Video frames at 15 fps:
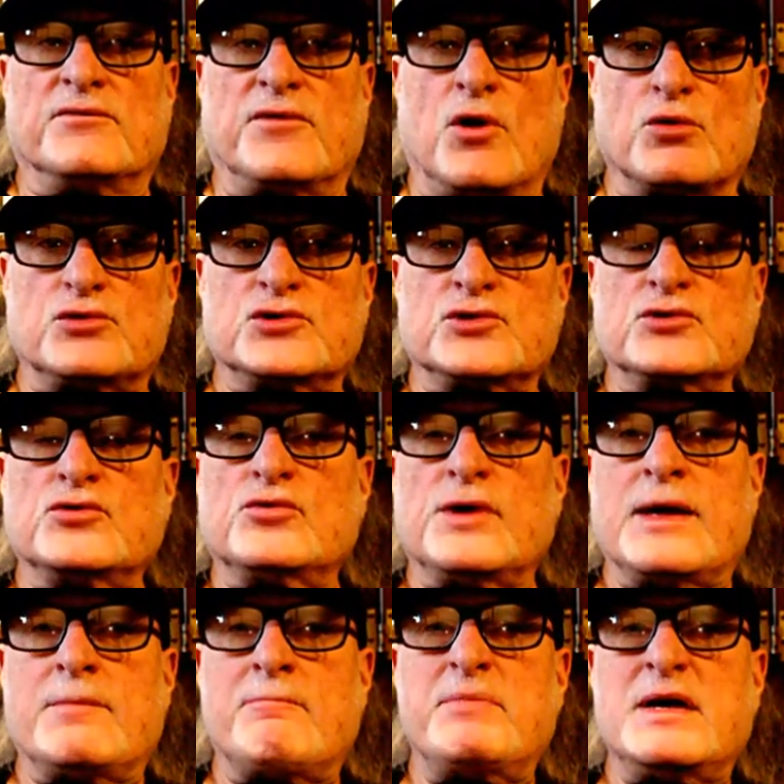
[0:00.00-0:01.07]
vote to
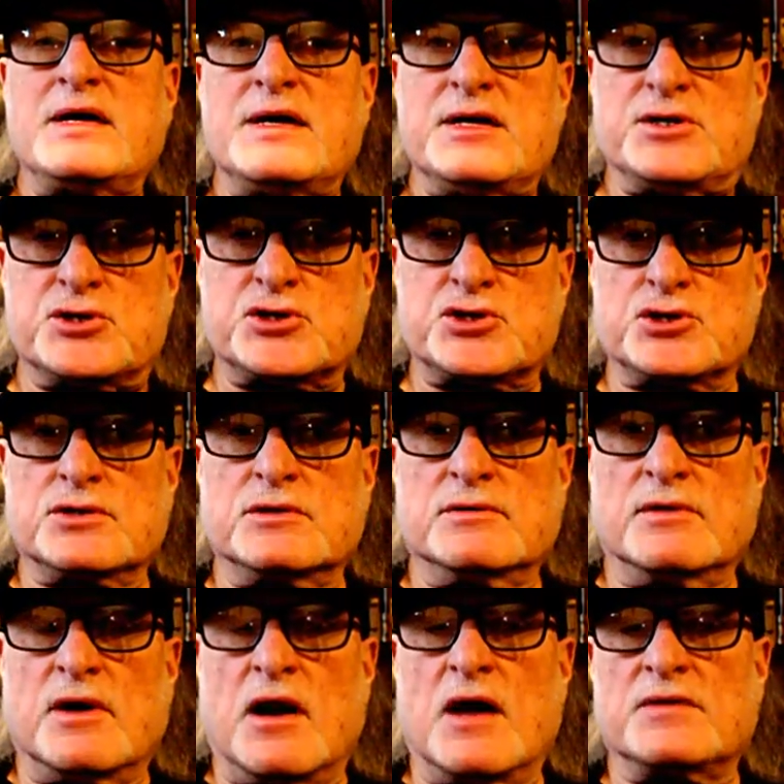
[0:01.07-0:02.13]
impeach
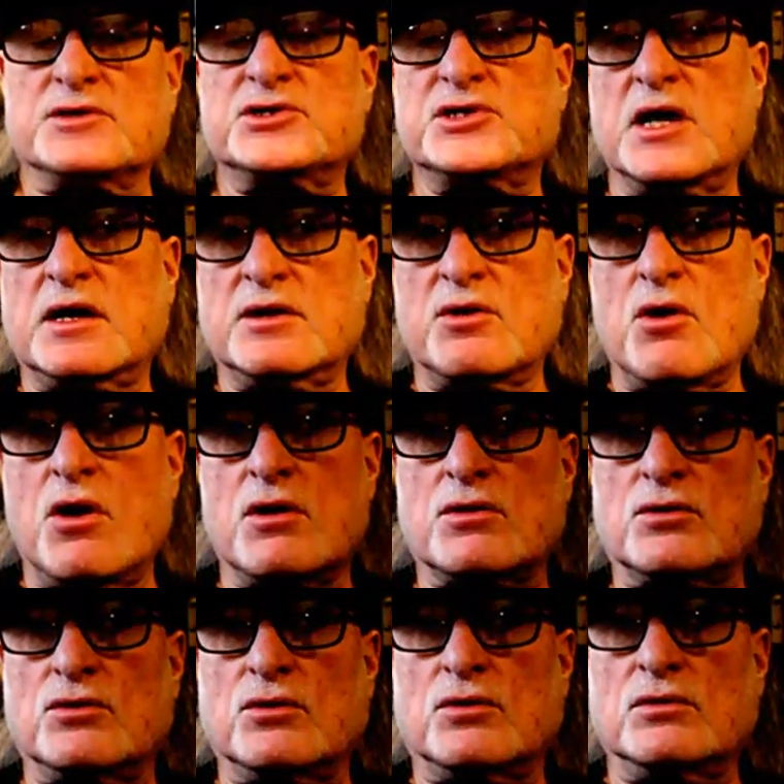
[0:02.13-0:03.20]
on the second
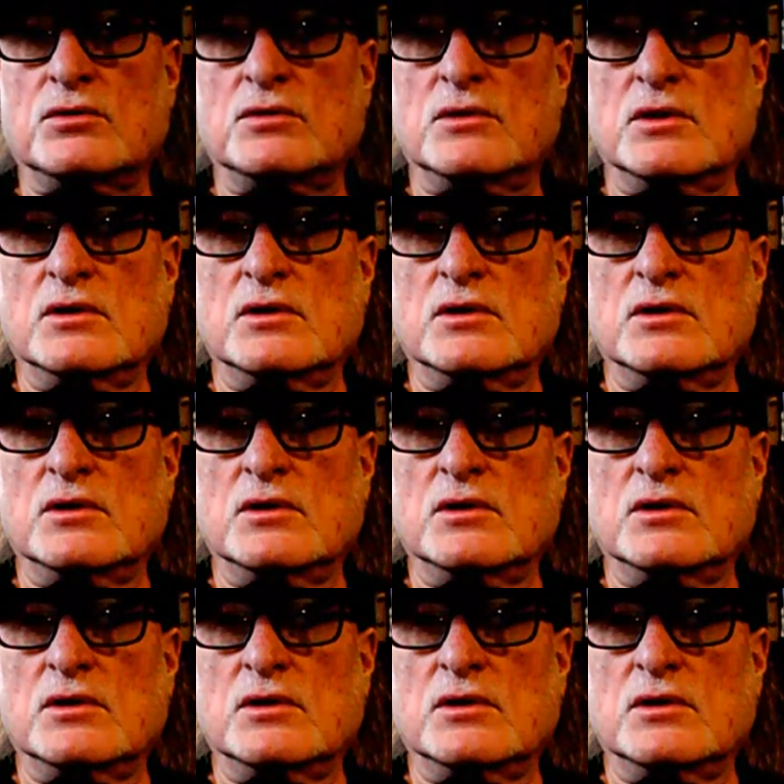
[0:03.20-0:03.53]
article,